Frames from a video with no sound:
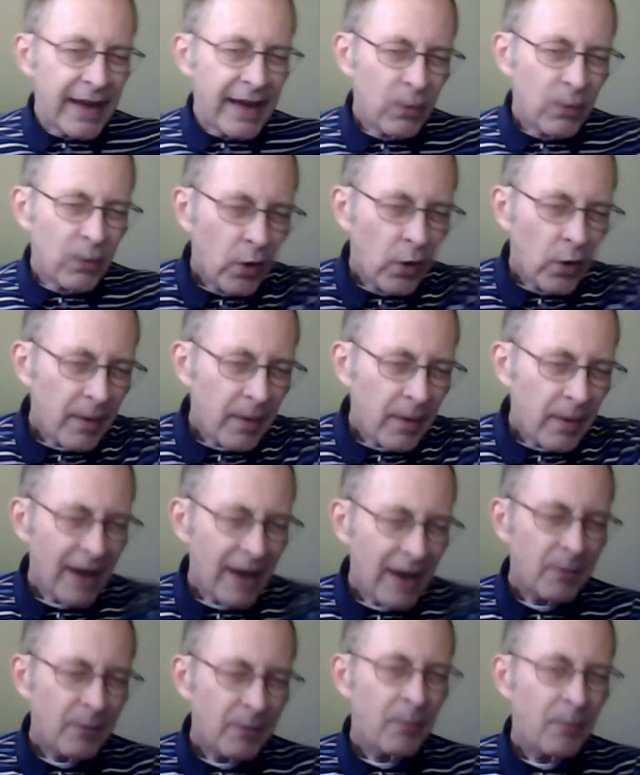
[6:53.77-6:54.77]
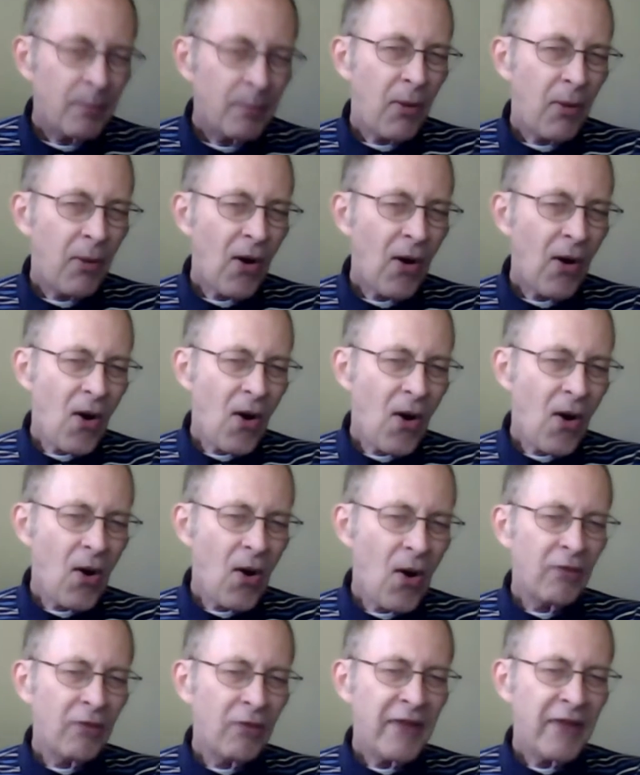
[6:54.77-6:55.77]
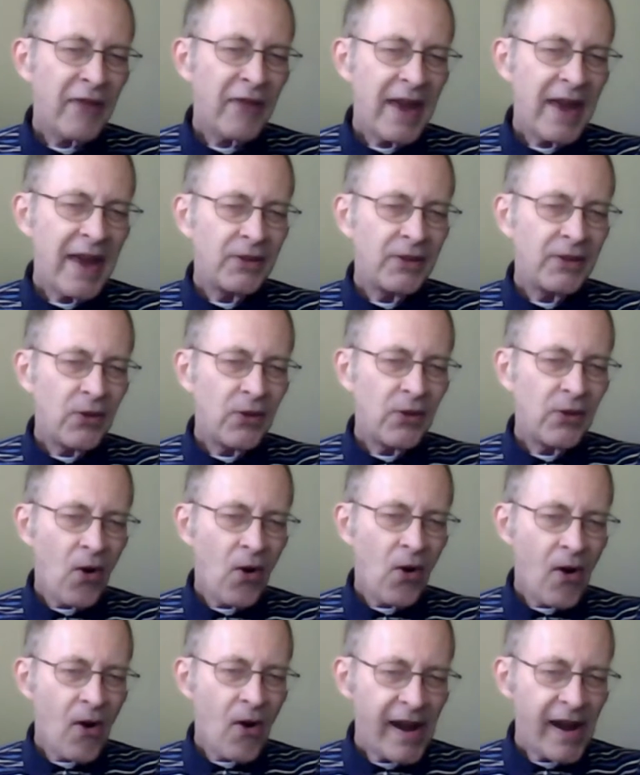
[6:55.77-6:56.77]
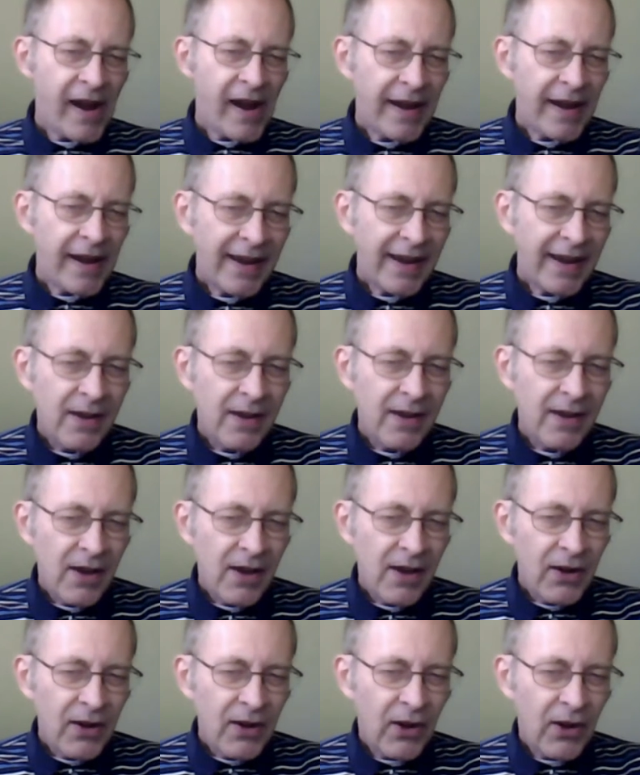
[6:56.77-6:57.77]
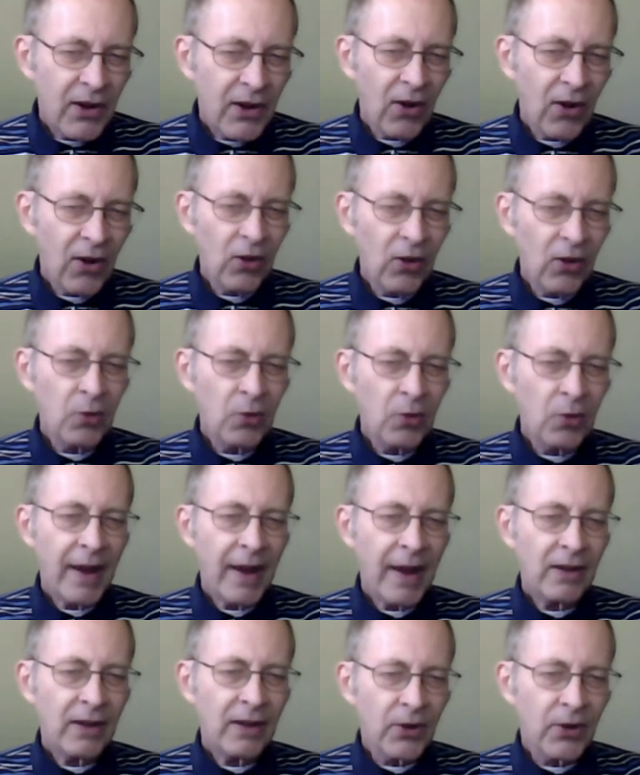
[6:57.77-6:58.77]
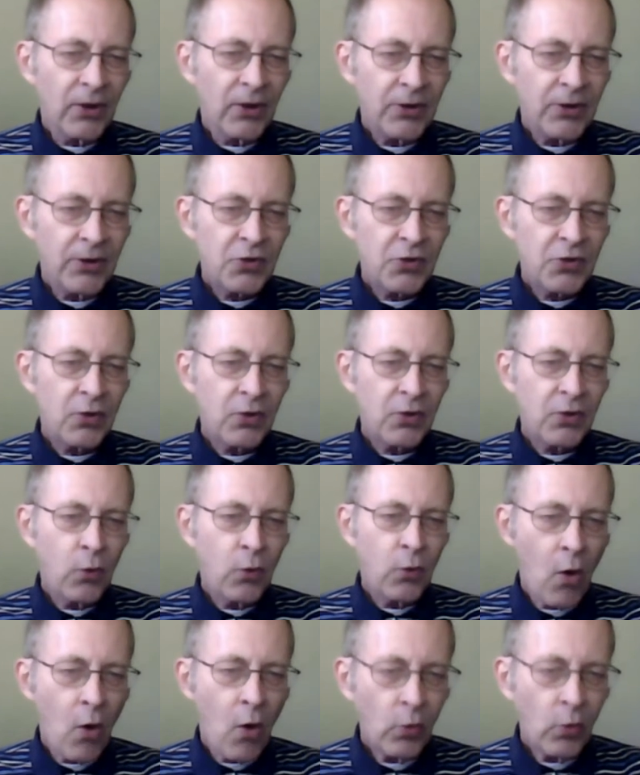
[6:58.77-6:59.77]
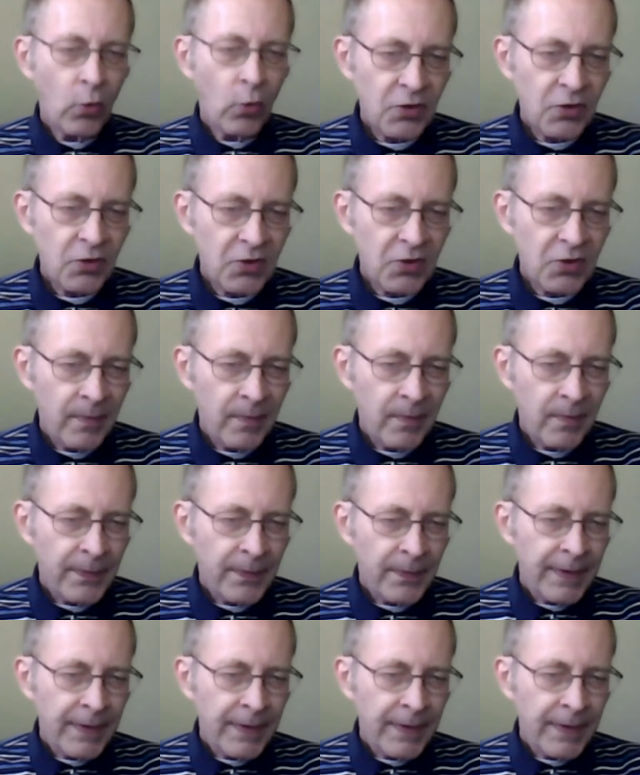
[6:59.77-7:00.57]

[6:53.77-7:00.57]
And what about Paul Van Noy, called by Lurch, quotes,